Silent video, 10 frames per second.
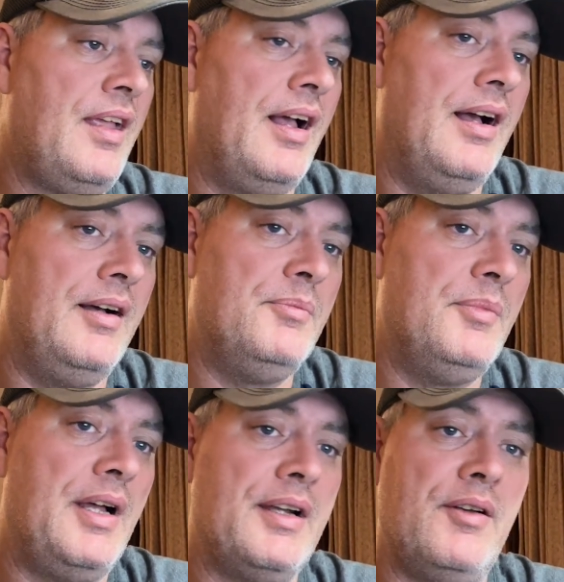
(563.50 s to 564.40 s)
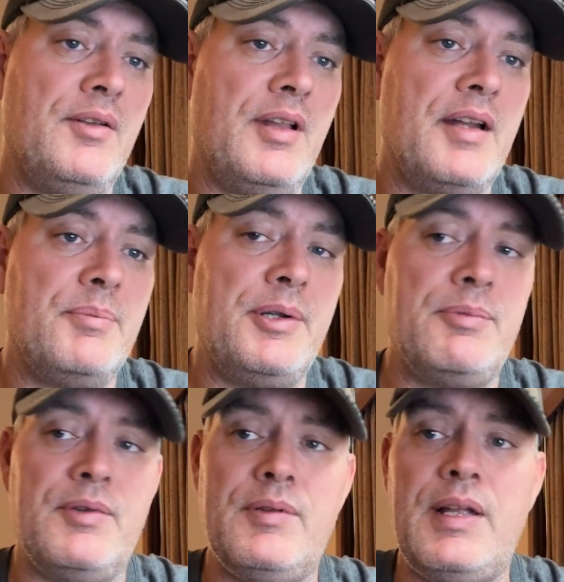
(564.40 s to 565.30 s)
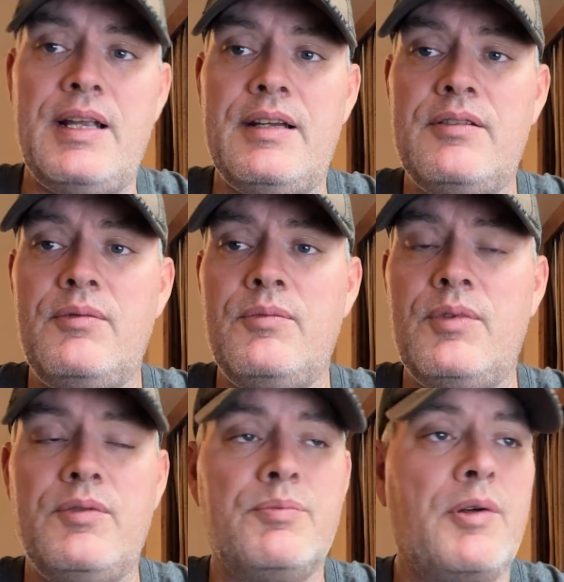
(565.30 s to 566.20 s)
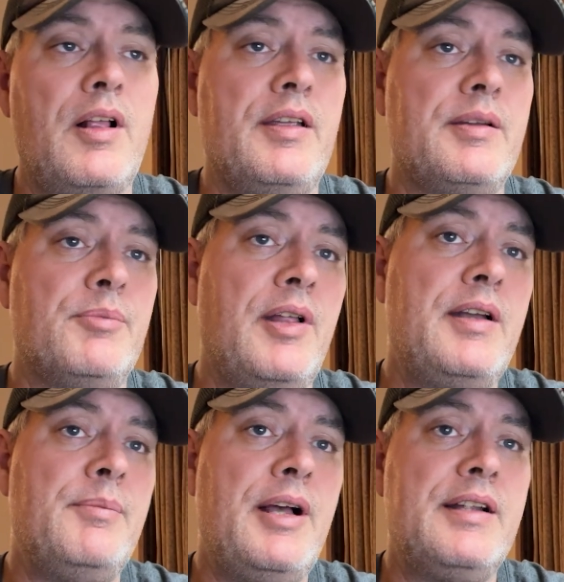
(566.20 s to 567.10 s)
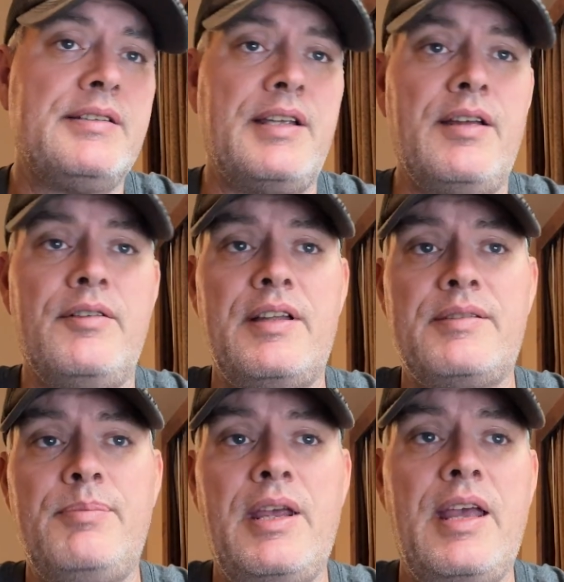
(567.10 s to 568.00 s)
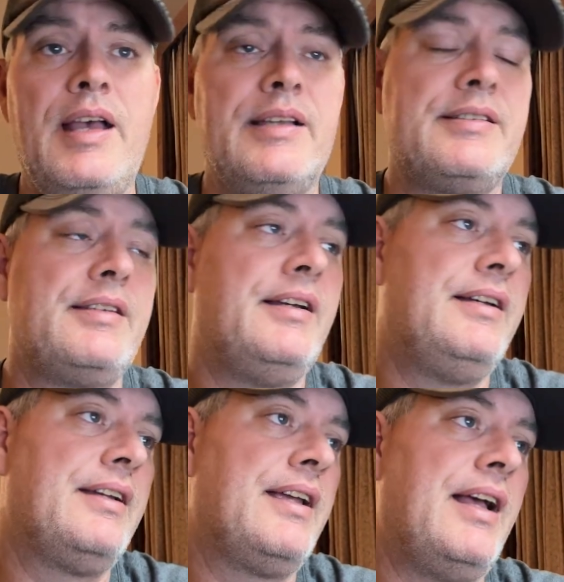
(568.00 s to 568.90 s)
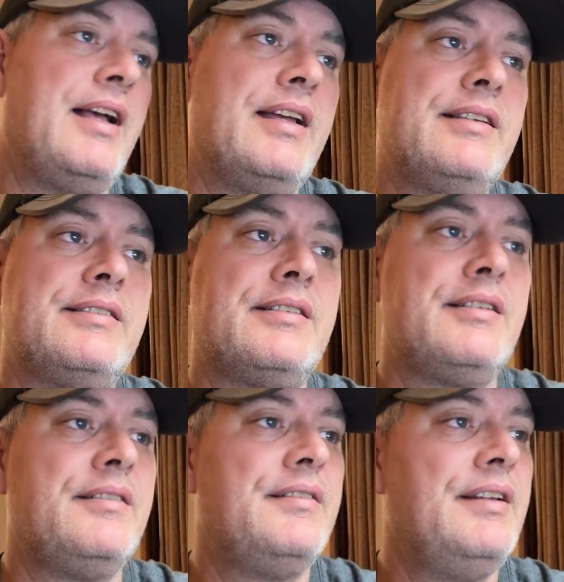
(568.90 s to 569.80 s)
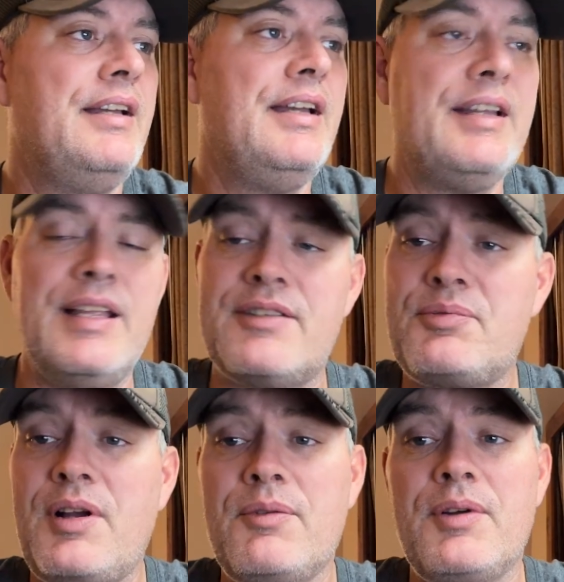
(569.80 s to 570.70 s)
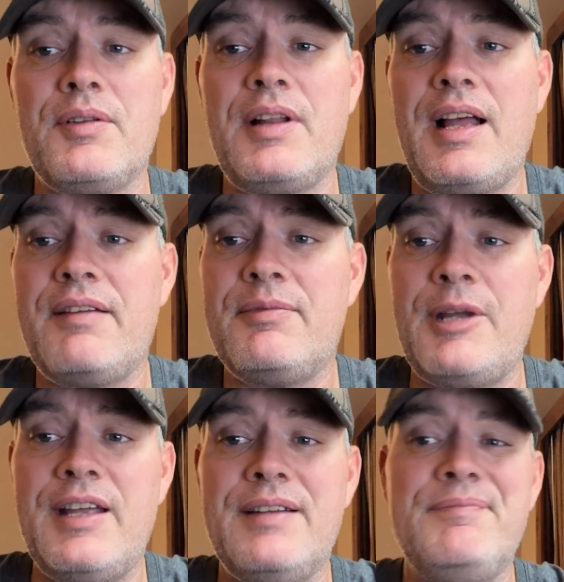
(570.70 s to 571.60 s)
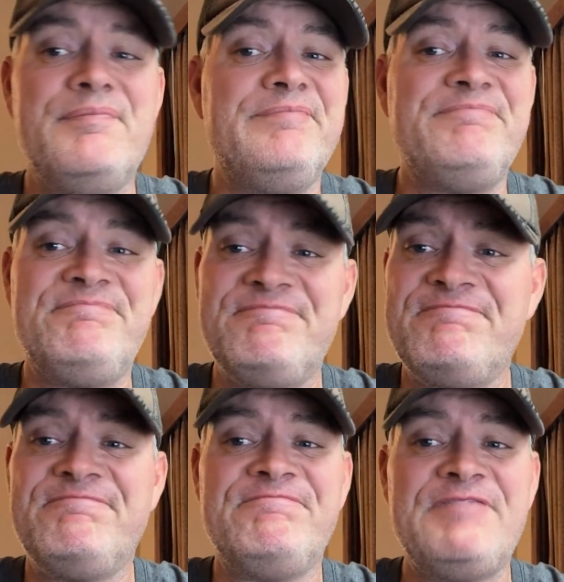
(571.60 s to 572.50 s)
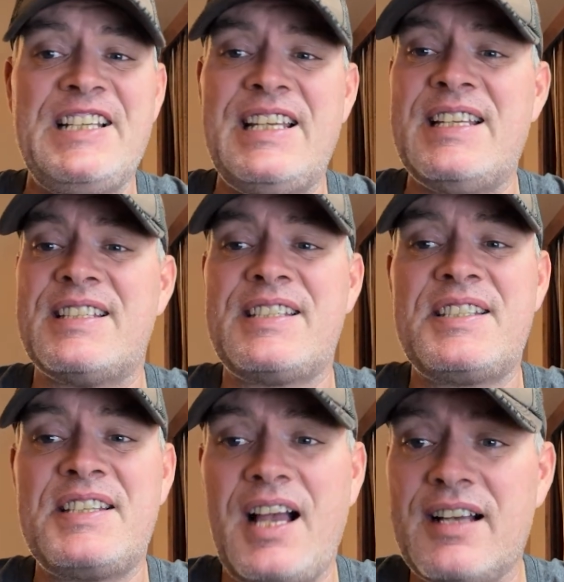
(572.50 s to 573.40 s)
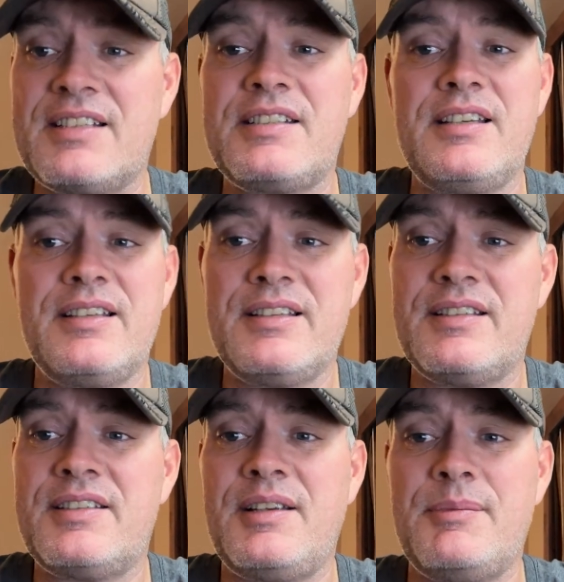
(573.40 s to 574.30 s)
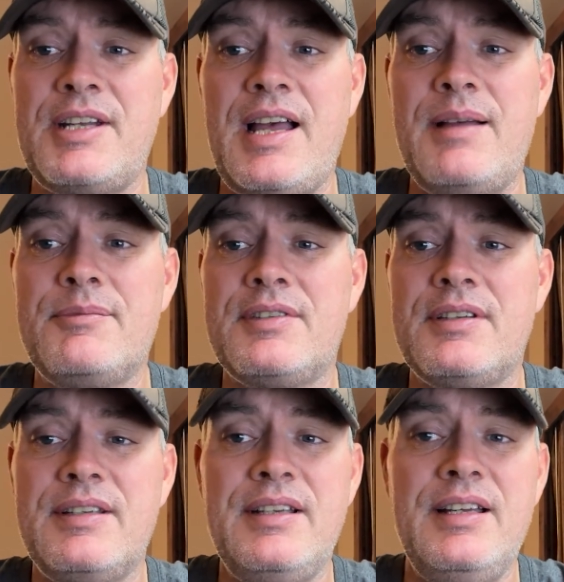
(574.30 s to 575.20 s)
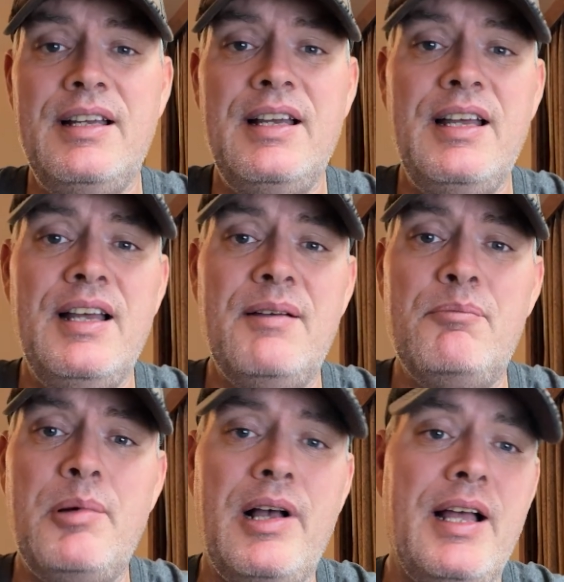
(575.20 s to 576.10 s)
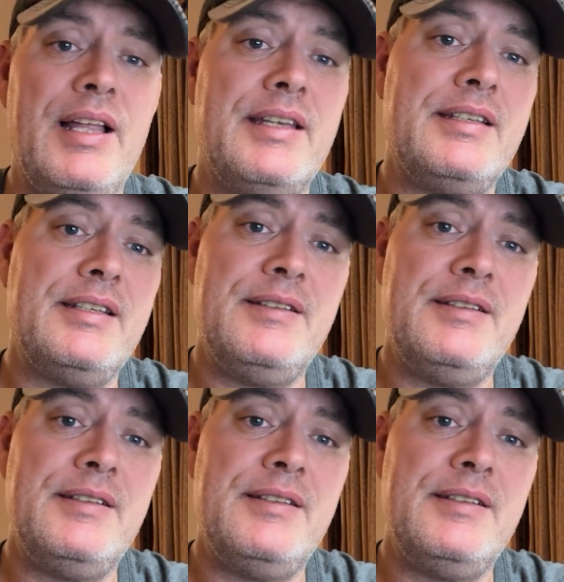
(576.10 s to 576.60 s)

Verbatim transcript: Um, I know a lot of people like will probably complain about it and say, oh, that's BS. Guys, It's railroad life, man. It sucks sometimes, but